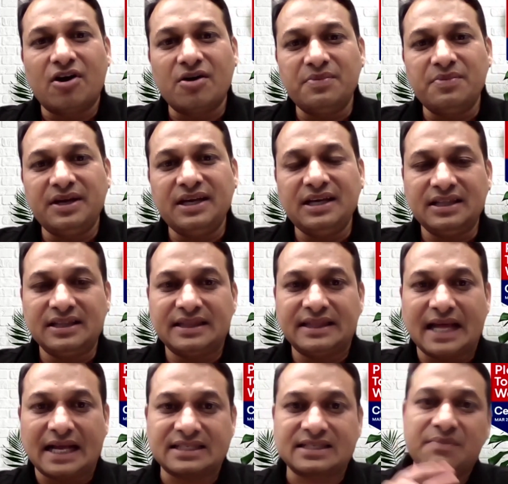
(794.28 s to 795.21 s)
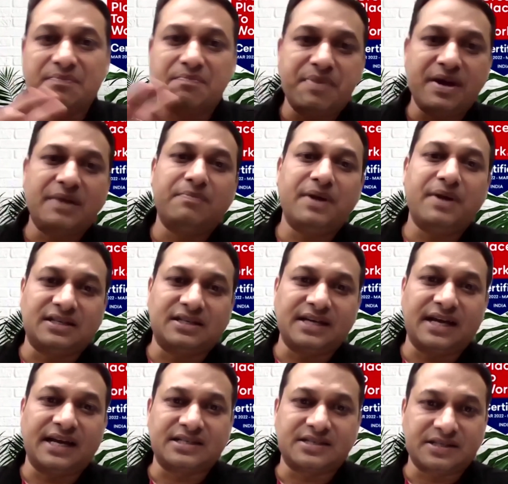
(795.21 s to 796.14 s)
For me, that's a big,
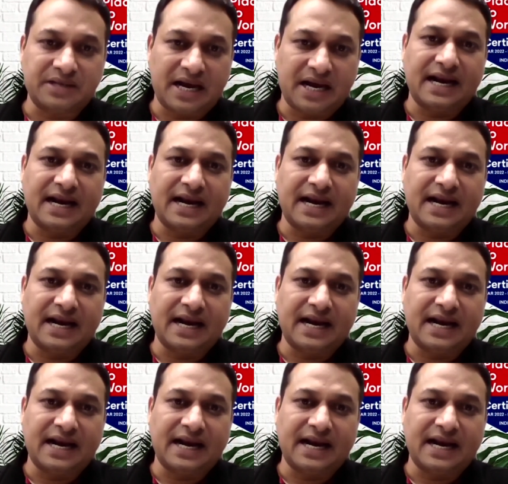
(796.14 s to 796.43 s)
big change.